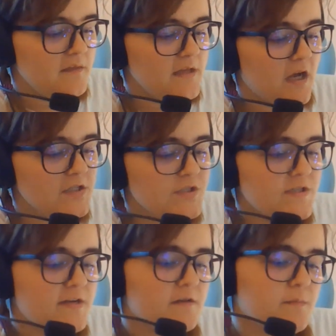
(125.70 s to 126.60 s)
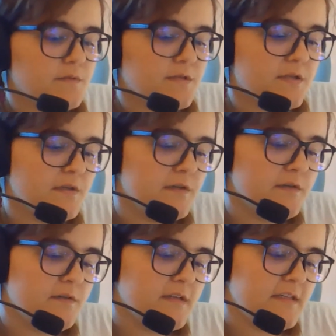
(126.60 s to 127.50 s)
The oxygenator will
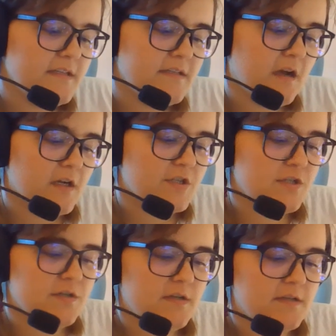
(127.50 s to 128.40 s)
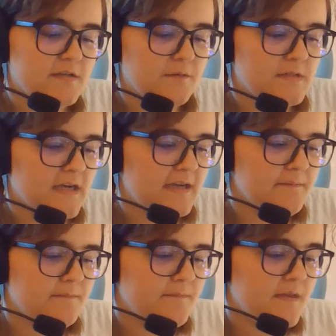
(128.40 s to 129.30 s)
turn it into oxygen in its own time.